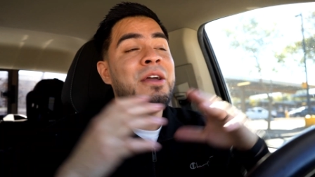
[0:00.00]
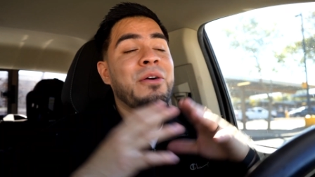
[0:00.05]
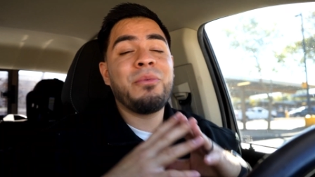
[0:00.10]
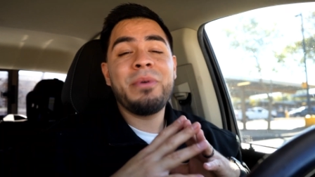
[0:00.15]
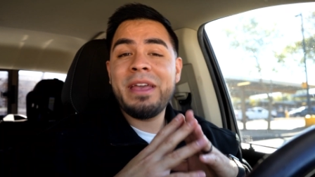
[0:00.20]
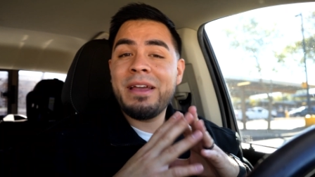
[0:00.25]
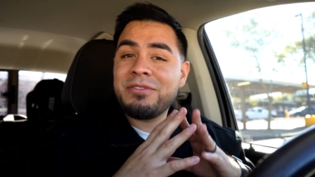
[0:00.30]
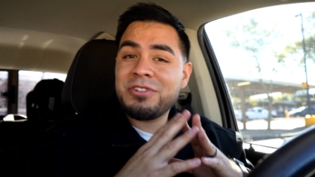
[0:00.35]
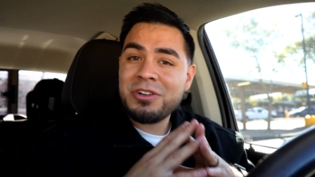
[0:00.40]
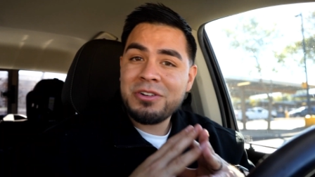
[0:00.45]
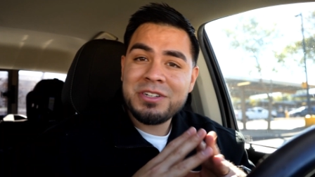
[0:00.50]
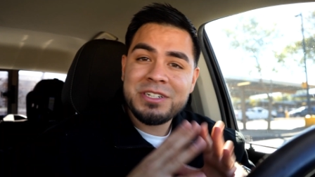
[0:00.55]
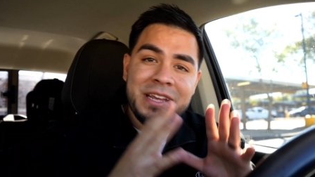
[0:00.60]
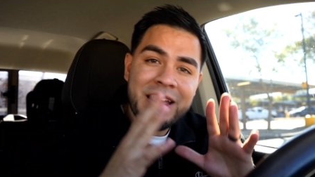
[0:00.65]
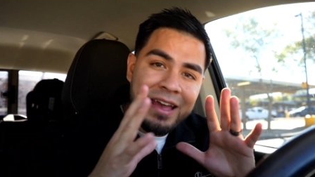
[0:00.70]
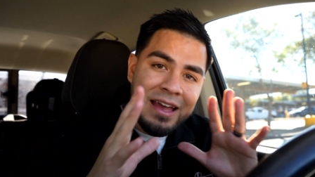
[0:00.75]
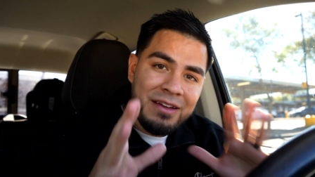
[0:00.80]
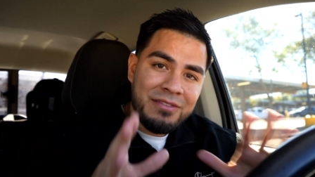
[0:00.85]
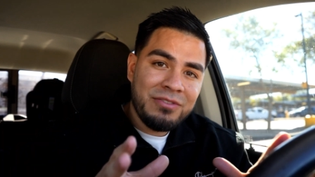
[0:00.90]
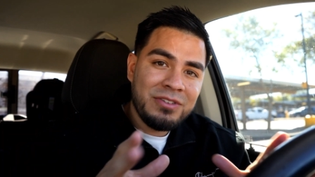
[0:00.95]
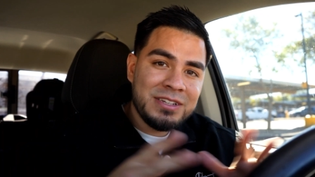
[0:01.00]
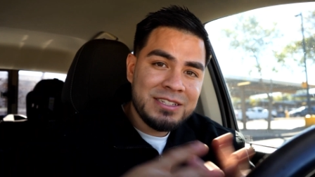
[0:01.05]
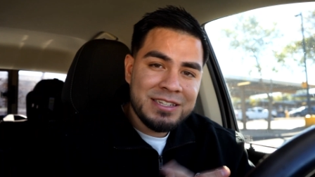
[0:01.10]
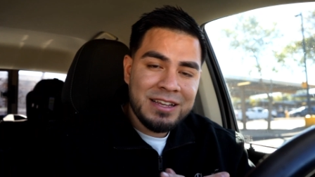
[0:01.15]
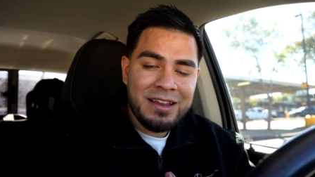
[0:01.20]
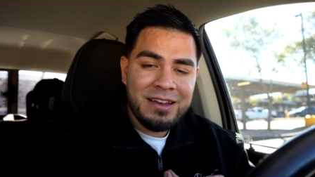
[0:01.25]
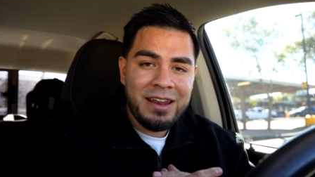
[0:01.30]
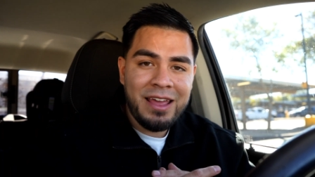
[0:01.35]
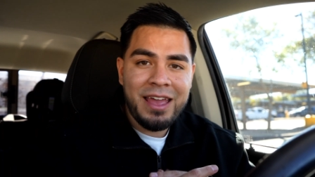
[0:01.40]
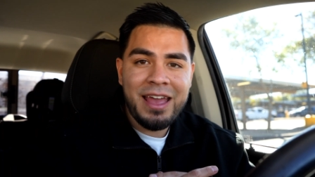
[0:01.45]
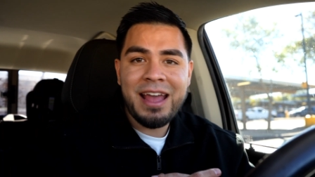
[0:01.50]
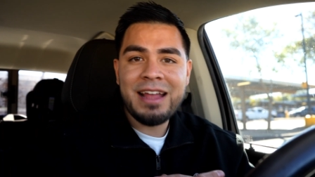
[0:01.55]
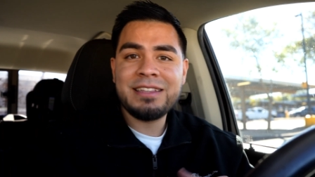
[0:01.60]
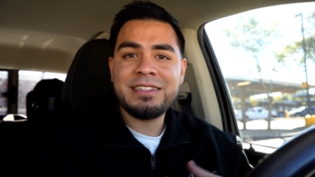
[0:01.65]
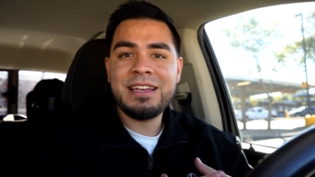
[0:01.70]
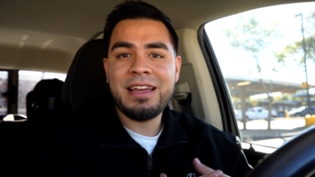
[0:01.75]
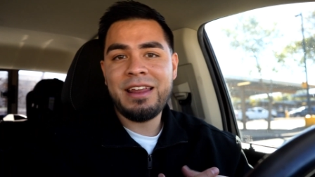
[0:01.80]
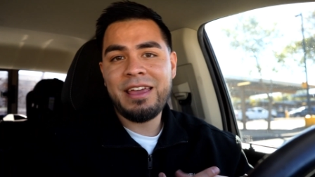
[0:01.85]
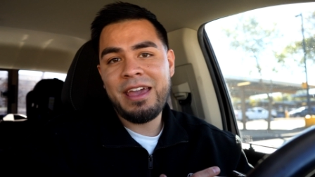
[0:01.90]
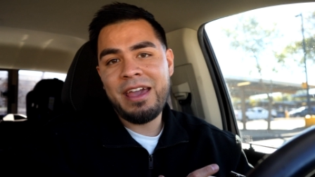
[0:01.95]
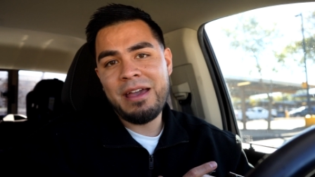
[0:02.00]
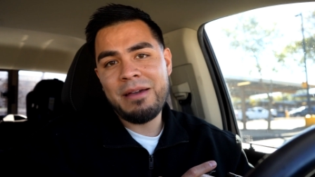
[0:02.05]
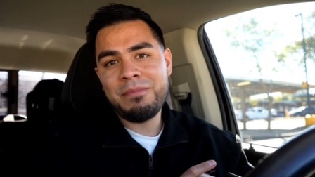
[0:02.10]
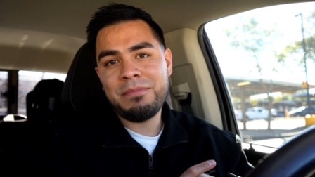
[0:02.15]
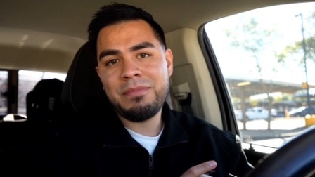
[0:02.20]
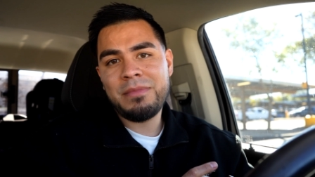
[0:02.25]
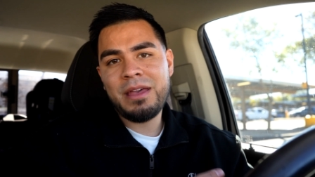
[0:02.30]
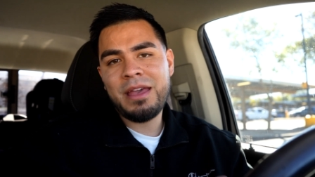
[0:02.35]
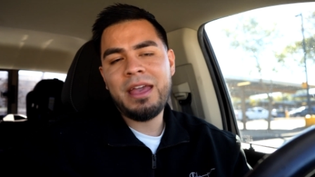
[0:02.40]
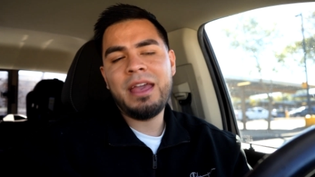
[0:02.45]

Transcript: We have church every Sunday at 10 a.m.